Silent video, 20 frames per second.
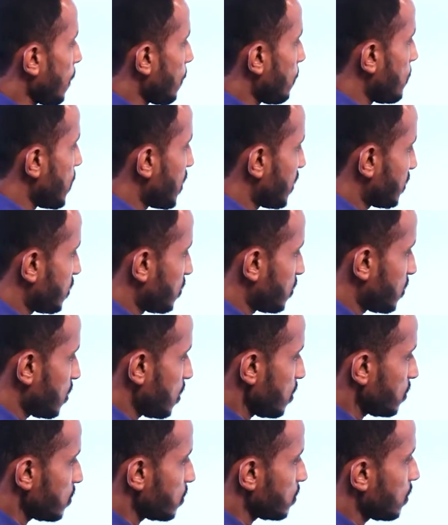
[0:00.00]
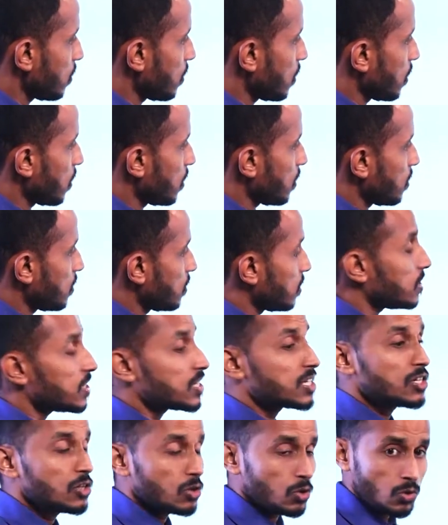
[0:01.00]
Businesses
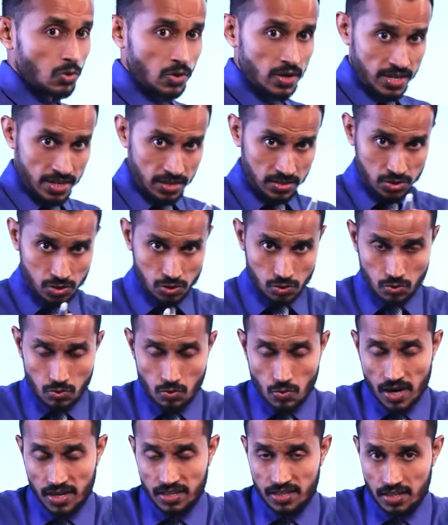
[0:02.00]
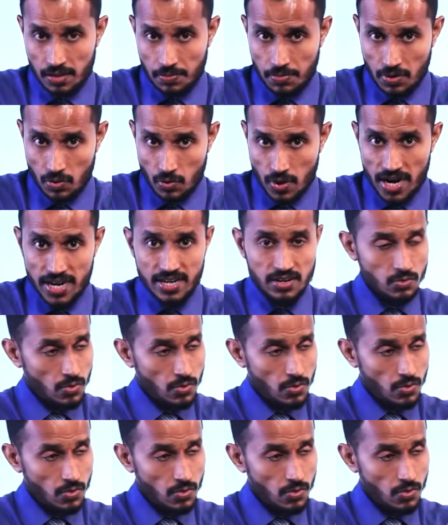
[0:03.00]
according to what they provide,